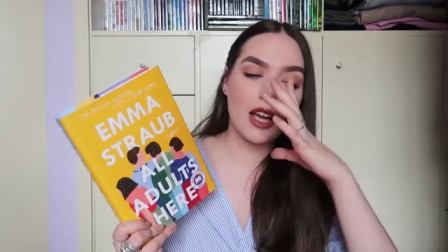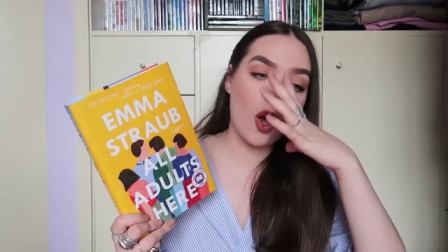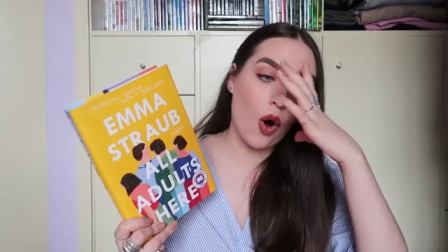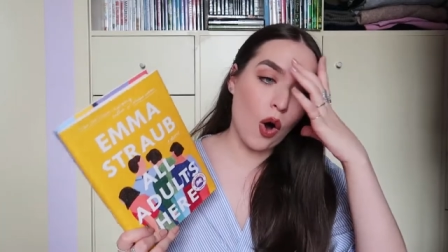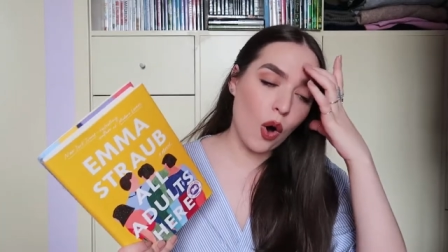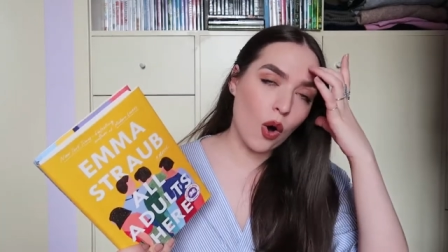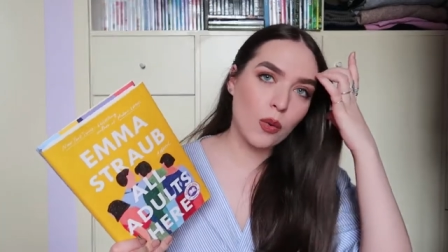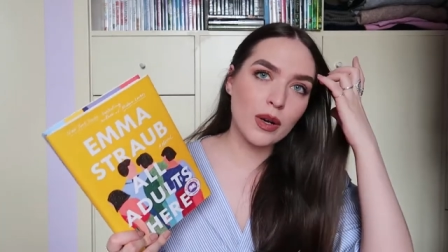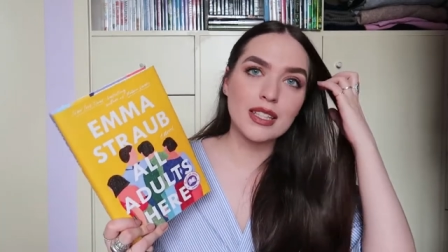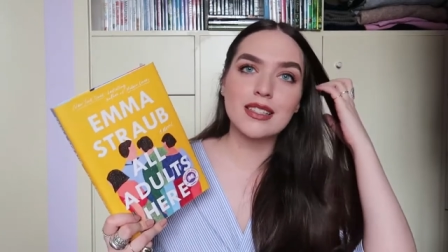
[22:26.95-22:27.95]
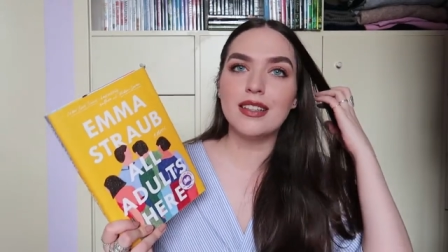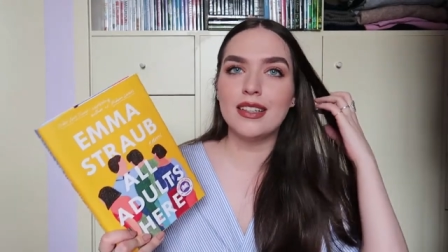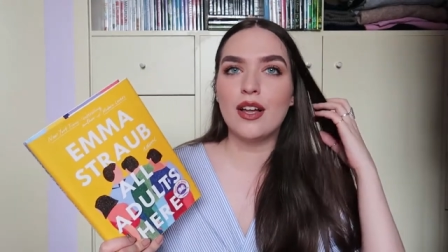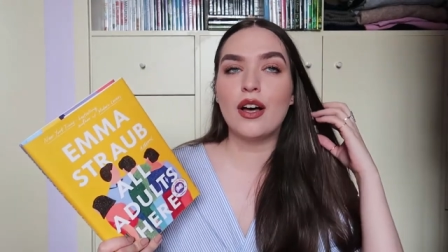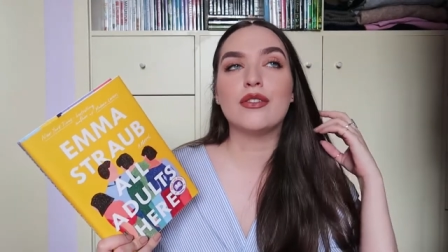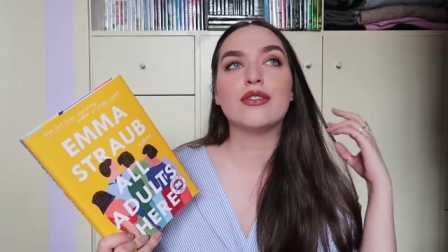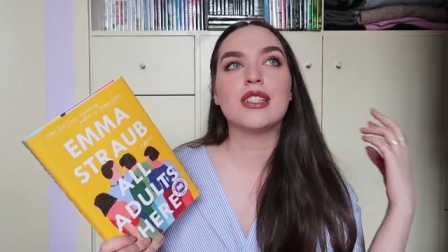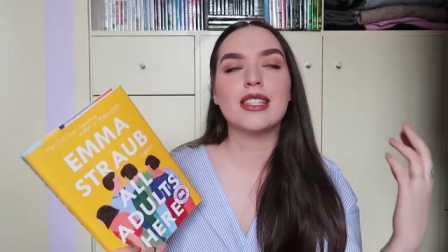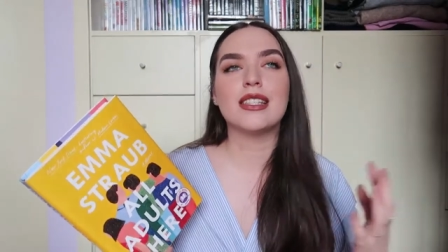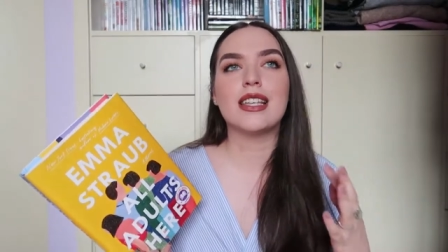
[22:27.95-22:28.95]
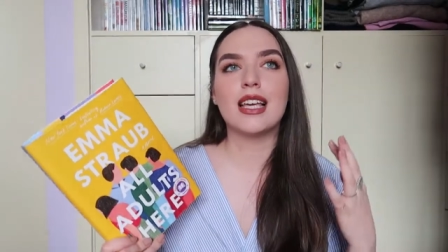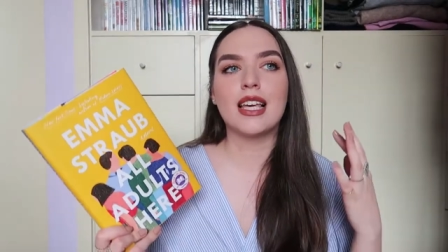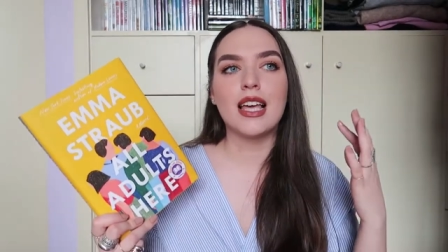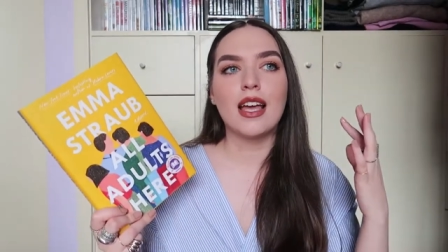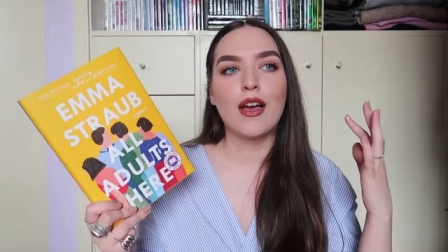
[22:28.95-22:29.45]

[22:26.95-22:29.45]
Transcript: I always love to see